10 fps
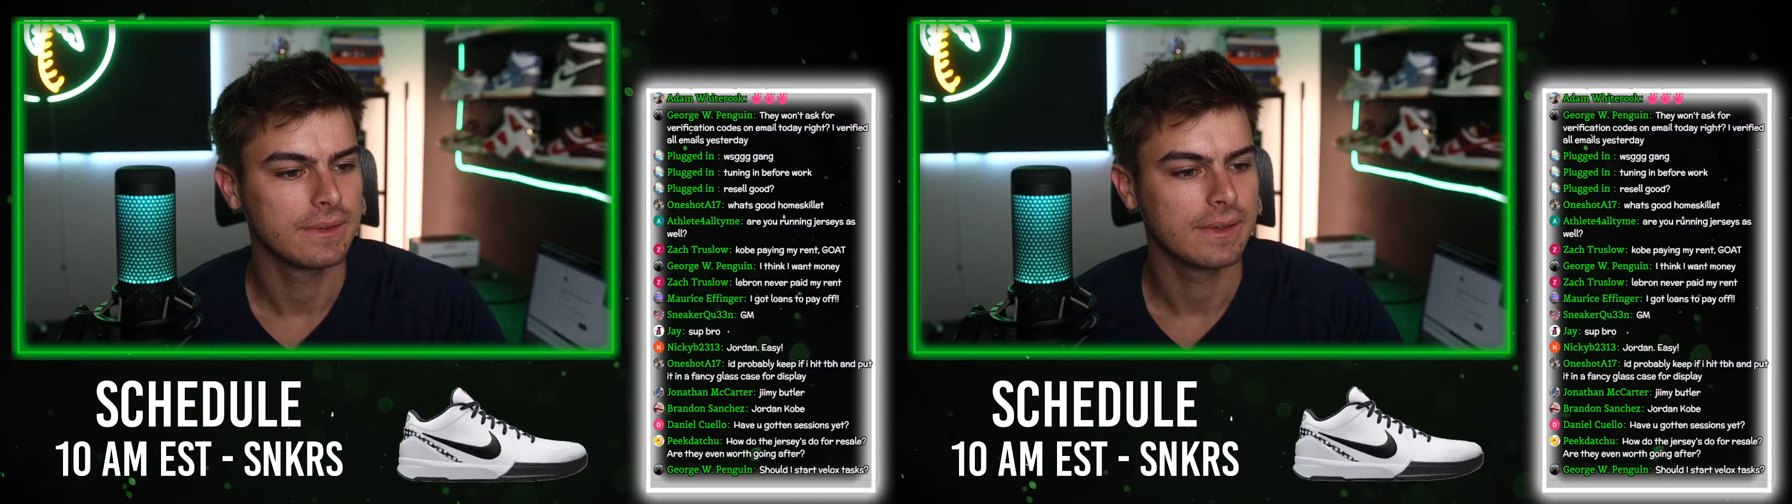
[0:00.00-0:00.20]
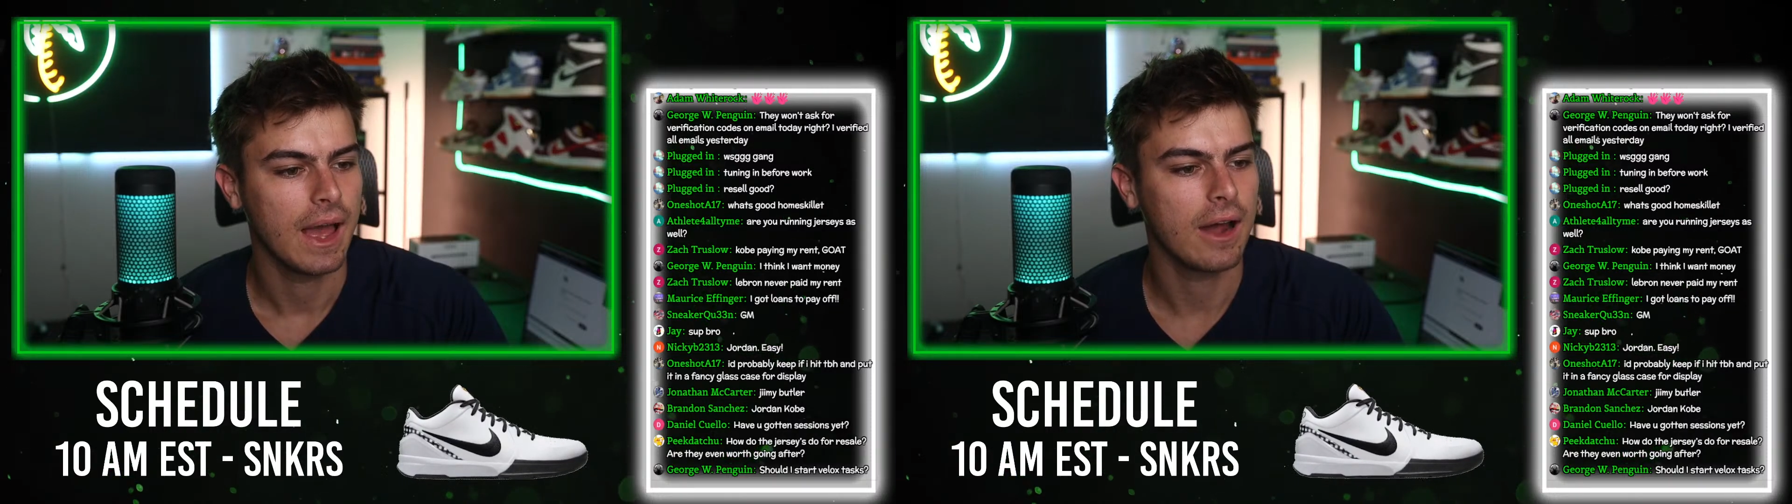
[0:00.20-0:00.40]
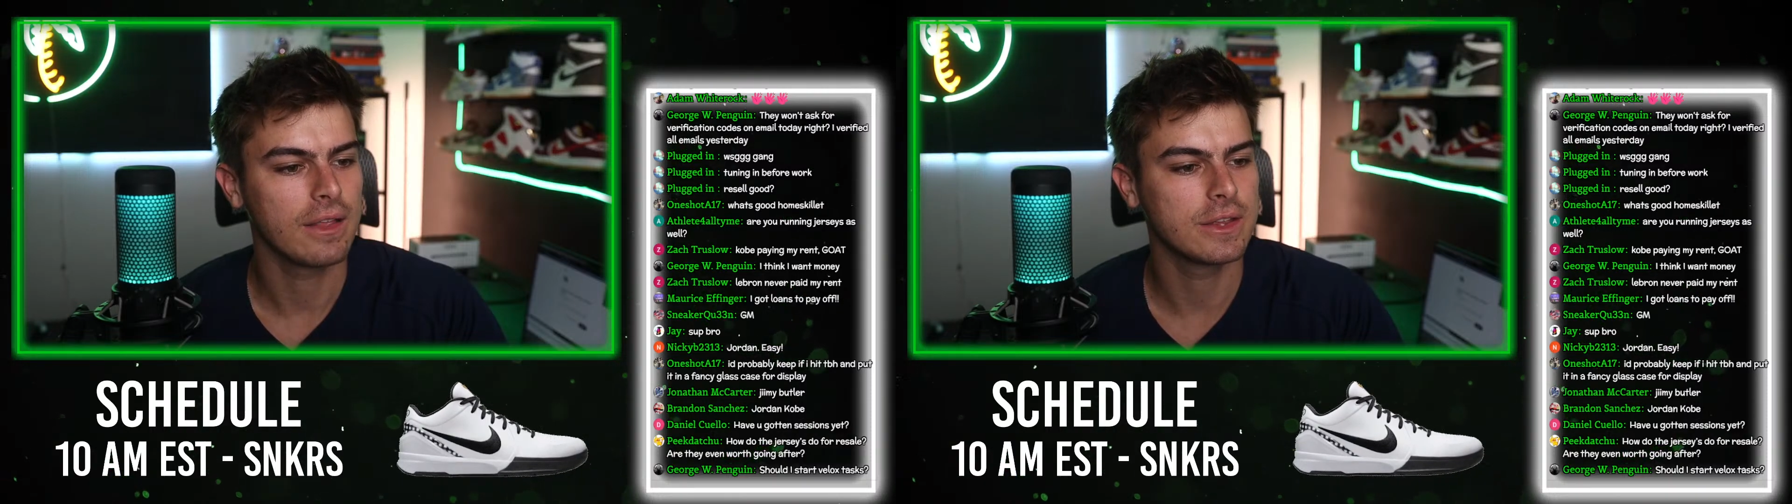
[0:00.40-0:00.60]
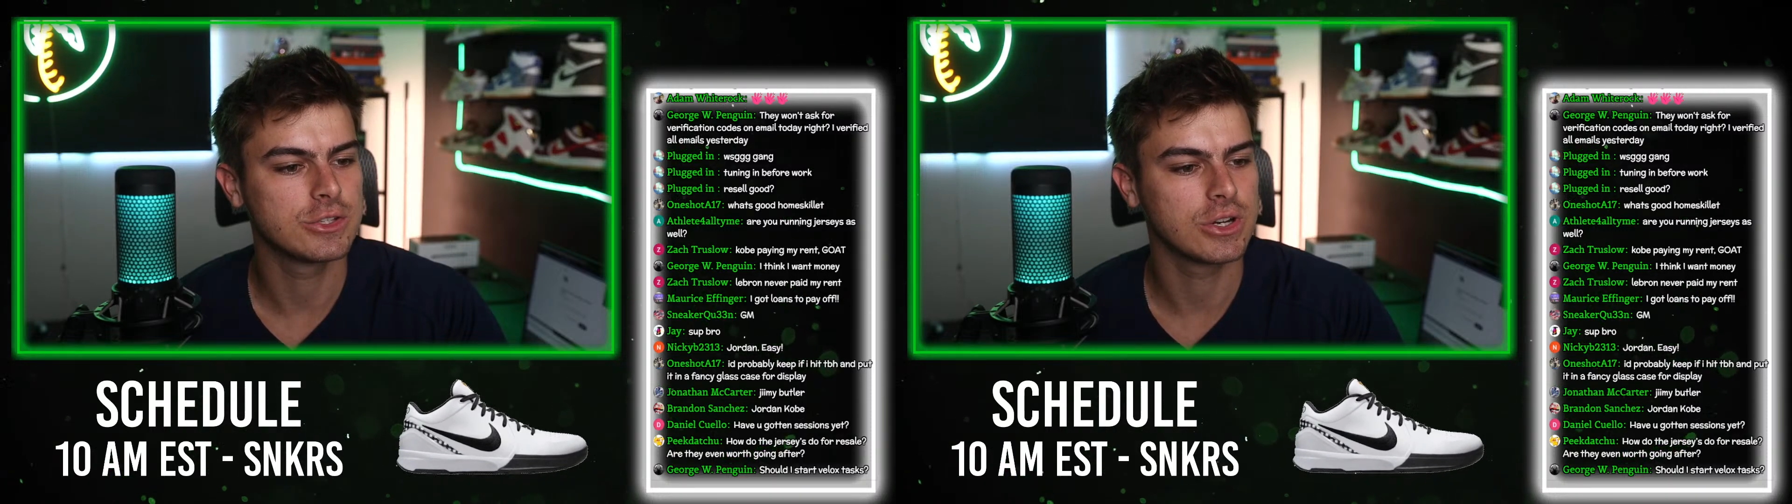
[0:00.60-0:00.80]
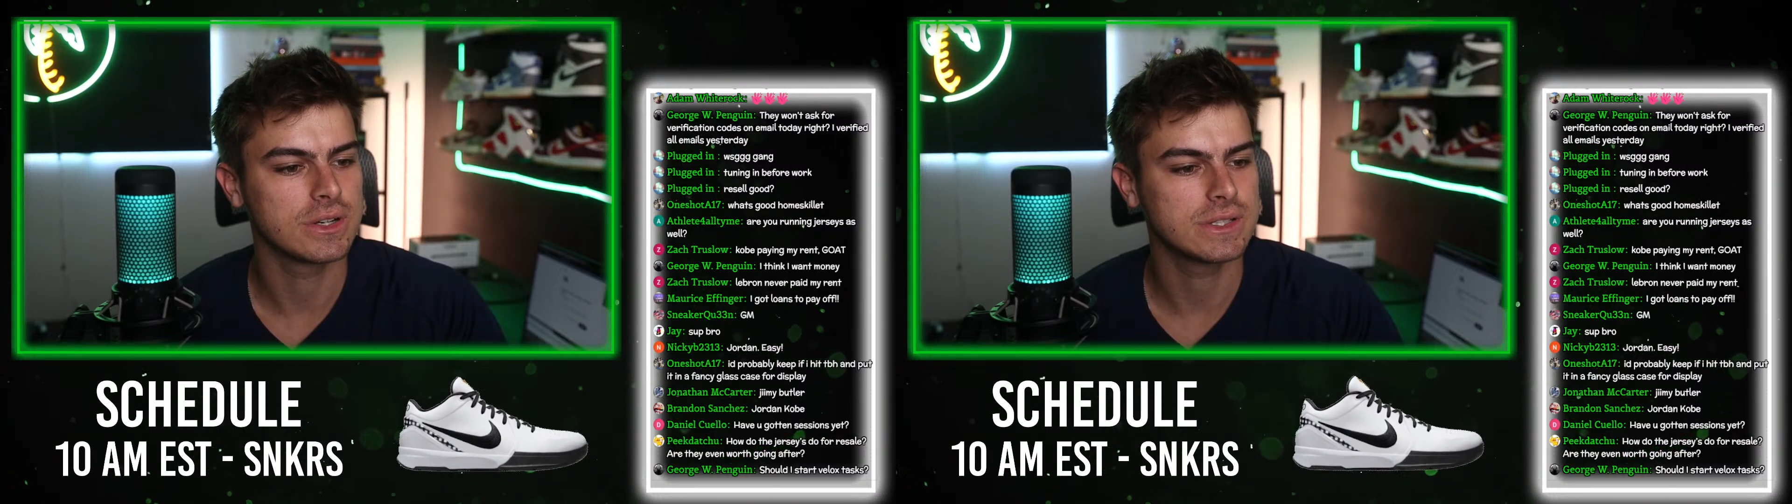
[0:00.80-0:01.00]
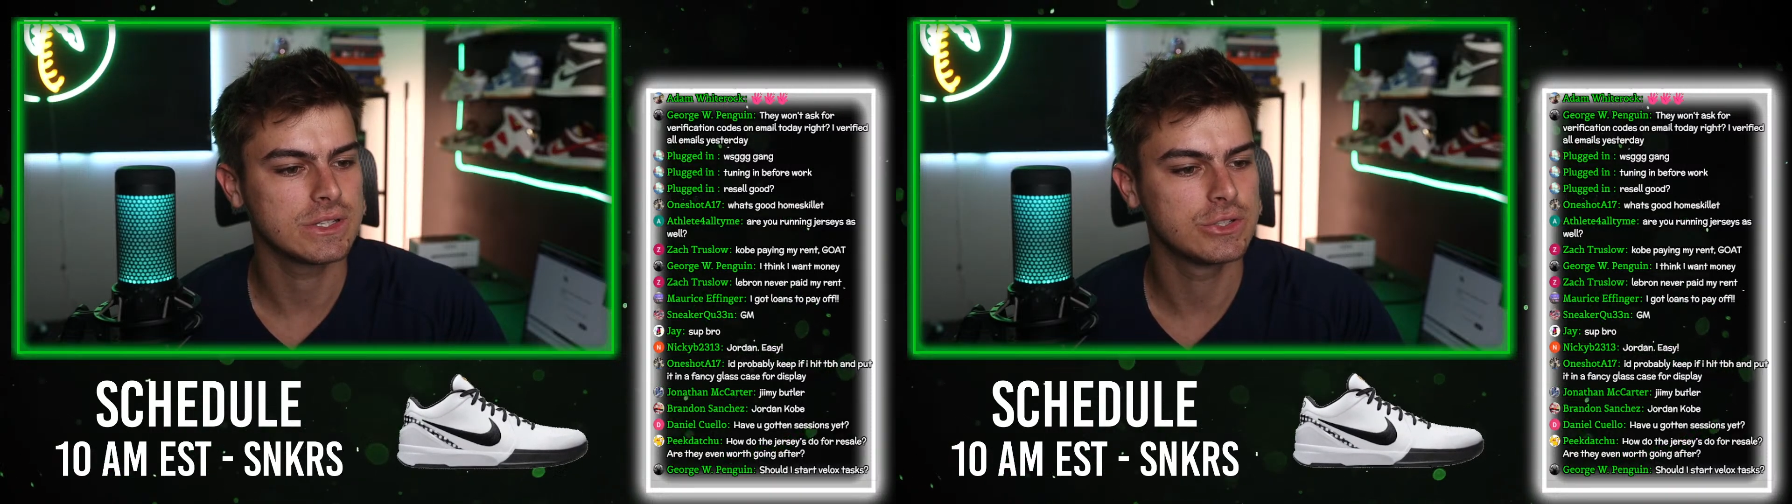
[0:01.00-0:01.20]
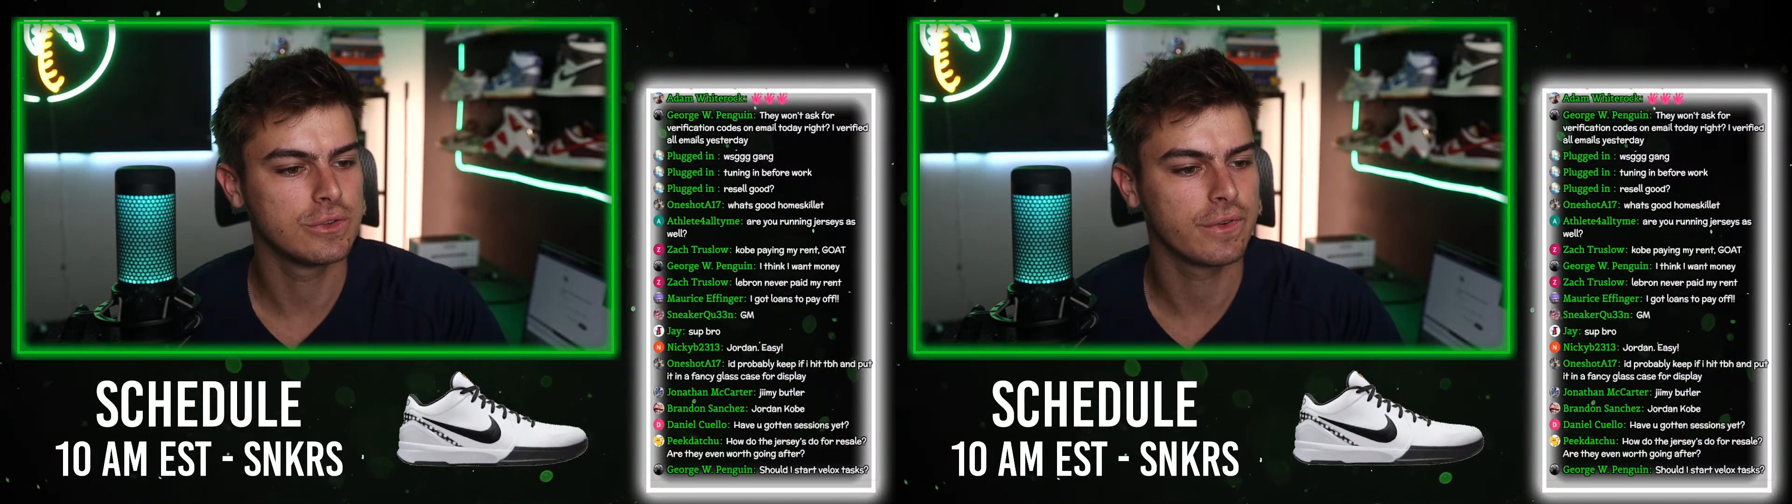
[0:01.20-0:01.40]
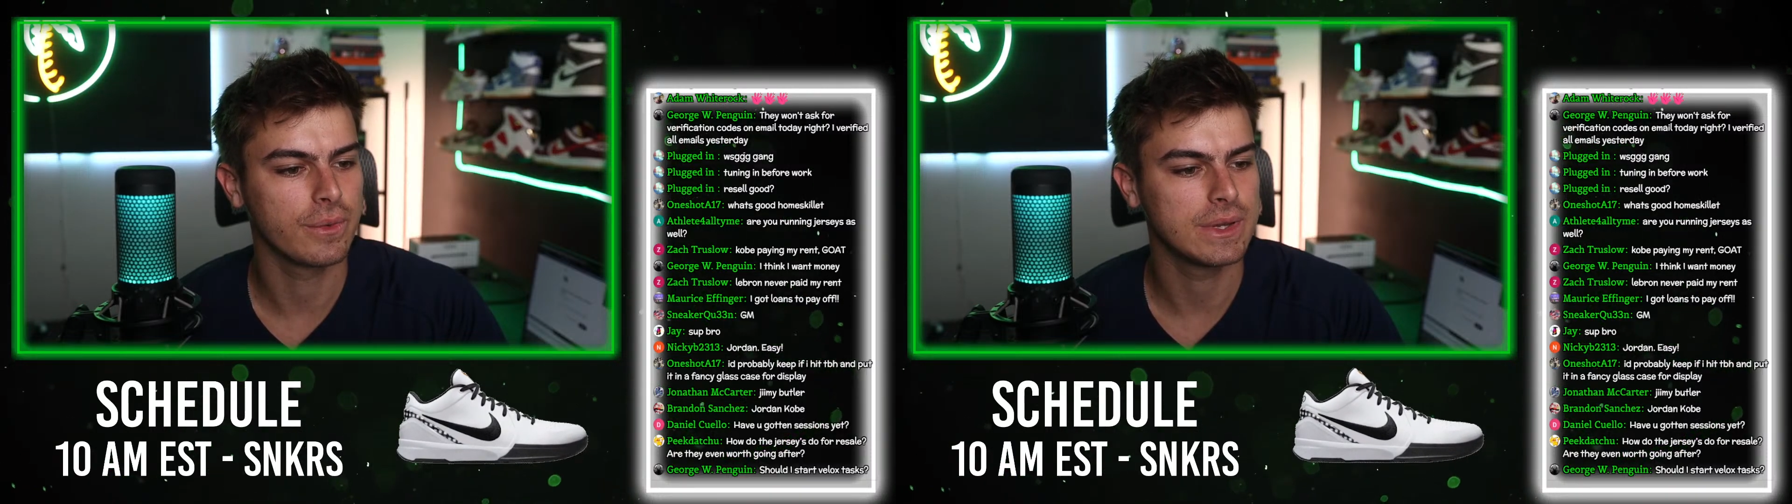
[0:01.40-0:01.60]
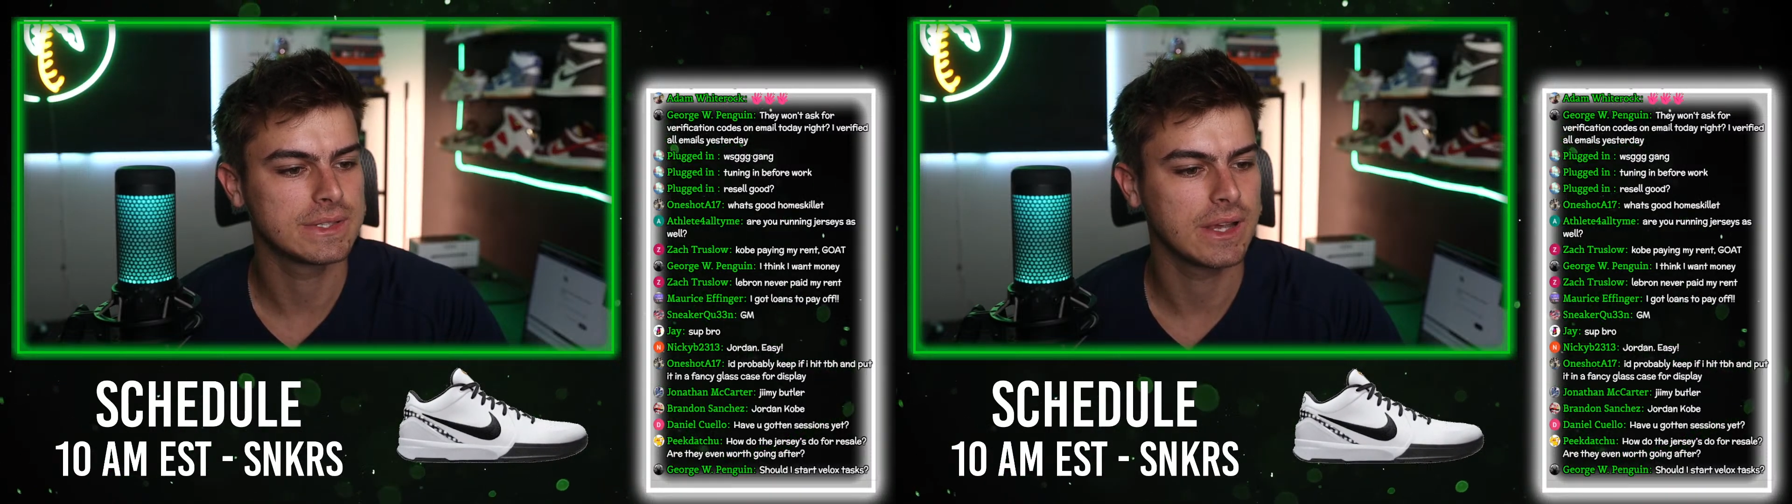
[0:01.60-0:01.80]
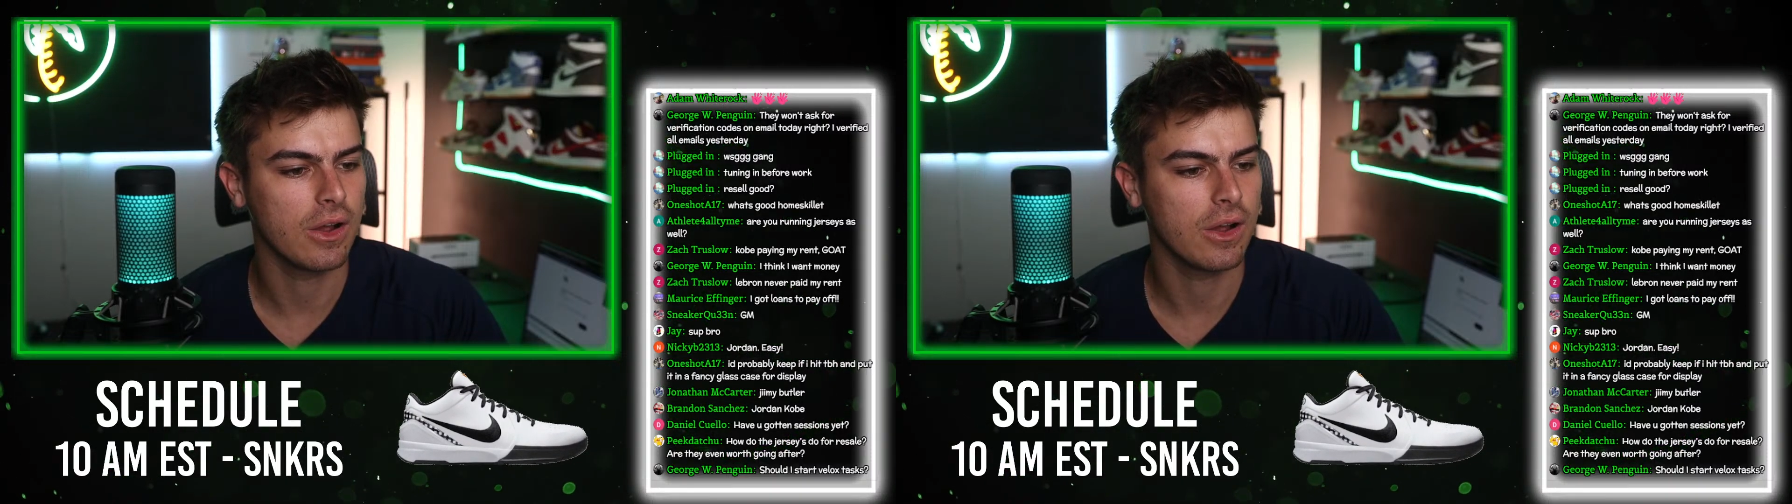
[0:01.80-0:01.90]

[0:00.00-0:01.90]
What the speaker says: How do the jerseys do for resale?